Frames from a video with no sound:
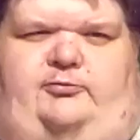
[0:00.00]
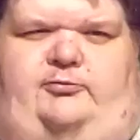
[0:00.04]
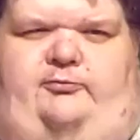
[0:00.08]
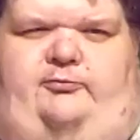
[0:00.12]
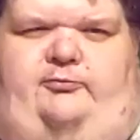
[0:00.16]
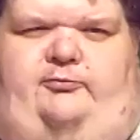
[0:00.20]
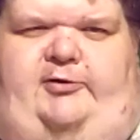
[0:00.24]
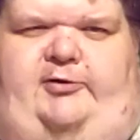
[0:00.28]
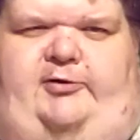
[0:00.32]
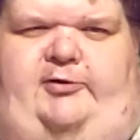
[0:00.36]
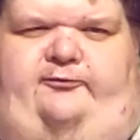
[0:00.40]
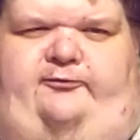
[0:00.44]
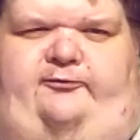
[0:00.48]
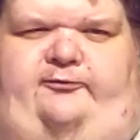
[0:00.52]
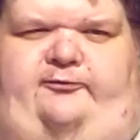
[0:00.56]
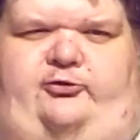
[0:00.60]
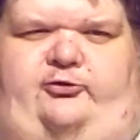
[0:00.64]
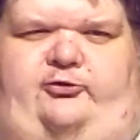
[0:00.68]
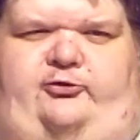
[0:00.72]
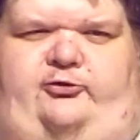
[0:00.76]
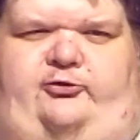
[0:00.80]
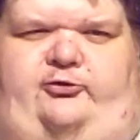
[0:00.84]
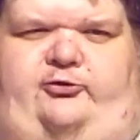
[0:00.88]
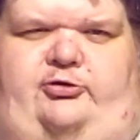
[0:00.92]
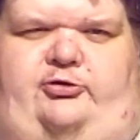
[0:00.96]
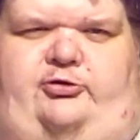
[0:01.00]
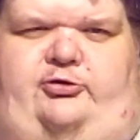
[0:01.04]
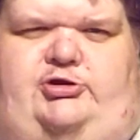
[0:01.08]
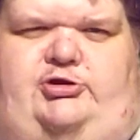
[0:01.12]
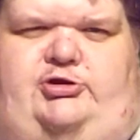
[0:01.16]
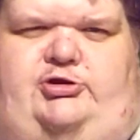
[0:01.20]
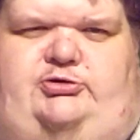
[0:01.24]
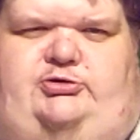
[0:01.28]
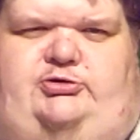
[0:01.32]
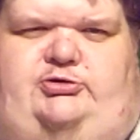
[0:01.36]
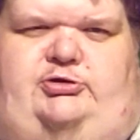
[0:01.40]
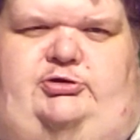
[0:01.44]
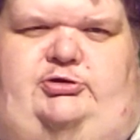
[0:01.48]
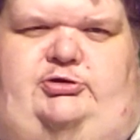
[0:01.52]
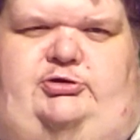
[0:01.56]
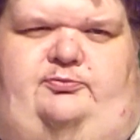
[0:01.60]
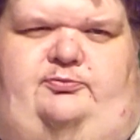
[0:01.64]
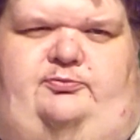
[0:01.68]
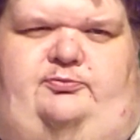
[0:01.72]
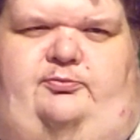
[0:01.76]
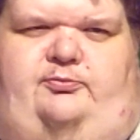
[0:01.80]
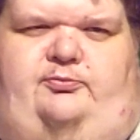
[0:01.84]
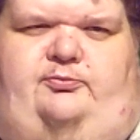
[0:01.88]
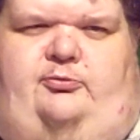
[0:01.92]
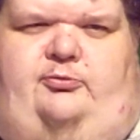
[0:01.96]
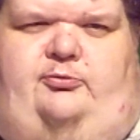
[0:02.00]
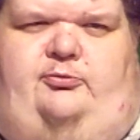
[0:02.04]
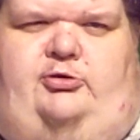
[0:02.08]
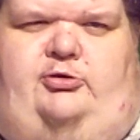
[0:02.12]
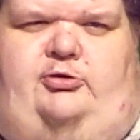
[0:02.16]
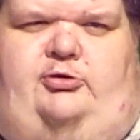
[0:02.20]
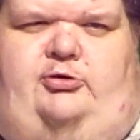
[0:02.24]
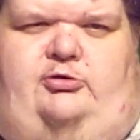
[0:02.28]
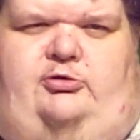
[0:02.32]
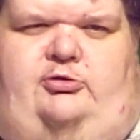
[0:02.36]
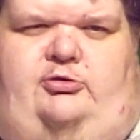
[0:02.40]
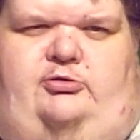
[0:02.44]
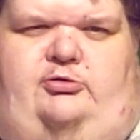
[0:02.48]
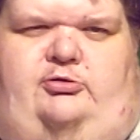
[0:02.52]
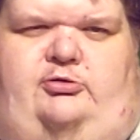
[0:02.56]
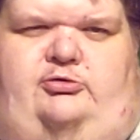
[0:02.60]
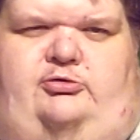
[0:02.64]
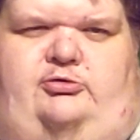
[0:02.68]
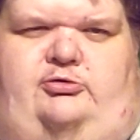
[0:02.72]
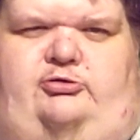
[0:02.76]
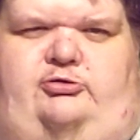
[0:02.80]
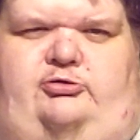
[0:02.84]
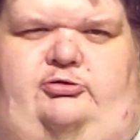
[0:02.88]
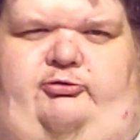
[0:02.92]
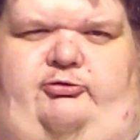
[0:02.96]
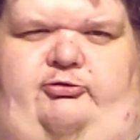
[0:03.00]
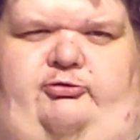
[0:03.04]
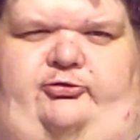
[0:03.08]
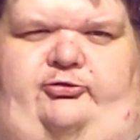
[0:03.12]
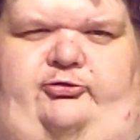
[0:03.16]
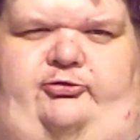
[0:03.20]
to their country, to restore